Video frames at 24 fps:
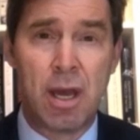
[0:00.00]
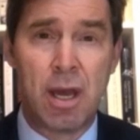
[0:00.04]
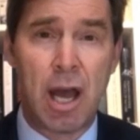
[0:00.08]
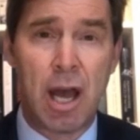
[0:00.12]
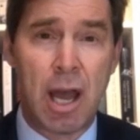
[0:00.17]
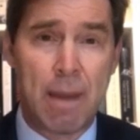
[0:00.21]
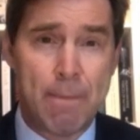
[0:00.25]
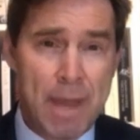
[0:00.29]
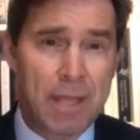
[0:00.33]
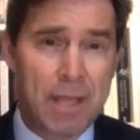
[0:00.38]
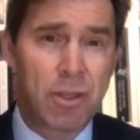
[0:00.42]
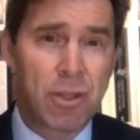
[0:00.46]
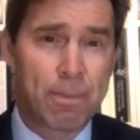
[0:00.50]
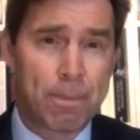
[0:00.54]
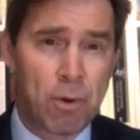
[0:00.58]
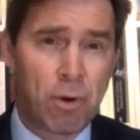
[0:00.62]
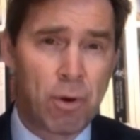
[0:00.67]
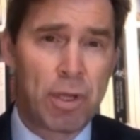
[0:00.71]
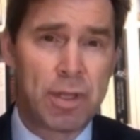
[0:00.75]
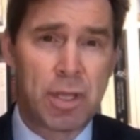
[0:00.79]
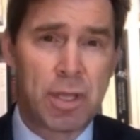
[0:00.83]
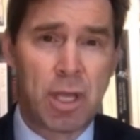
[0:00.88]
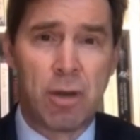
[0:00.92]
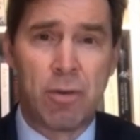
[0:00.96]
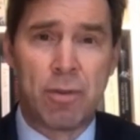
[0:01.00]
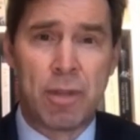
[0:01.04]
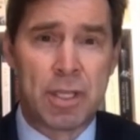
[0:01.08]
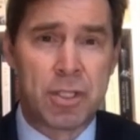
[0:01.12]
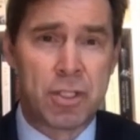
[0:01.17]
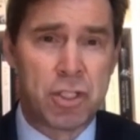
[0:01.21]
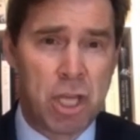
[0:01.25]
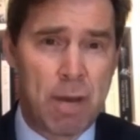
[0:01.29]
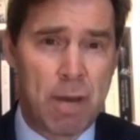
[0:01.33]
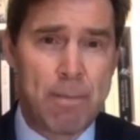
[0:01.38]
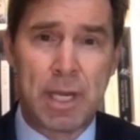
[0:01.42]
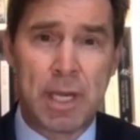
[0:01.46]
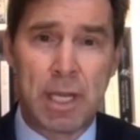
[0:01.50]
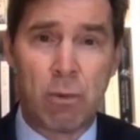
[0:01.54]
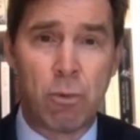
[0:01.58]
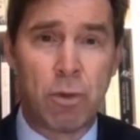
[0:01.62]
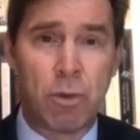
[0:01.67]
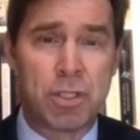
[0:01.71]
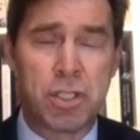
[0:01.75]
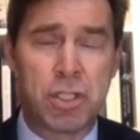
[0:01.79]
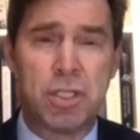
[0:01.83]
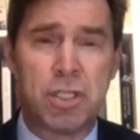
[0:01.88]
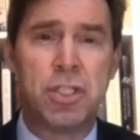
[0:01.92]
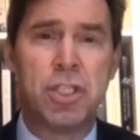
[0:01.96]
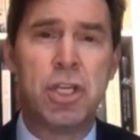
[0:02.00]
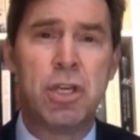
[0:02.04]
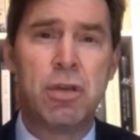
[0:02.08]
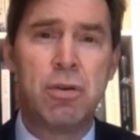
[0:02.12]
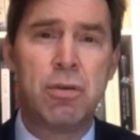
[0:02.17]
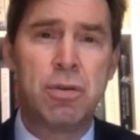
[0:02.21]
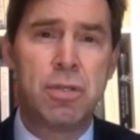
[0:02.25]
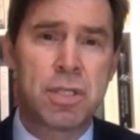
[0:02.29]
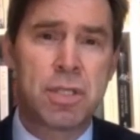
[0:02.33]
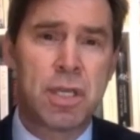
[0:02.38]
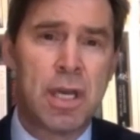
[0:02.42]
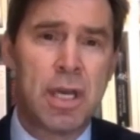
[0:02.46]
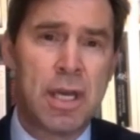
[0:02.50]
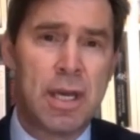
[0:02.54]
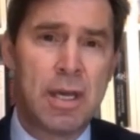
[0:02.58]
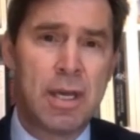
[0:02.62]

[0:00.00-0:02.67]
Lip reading: I make the point, though, that Germany, which is used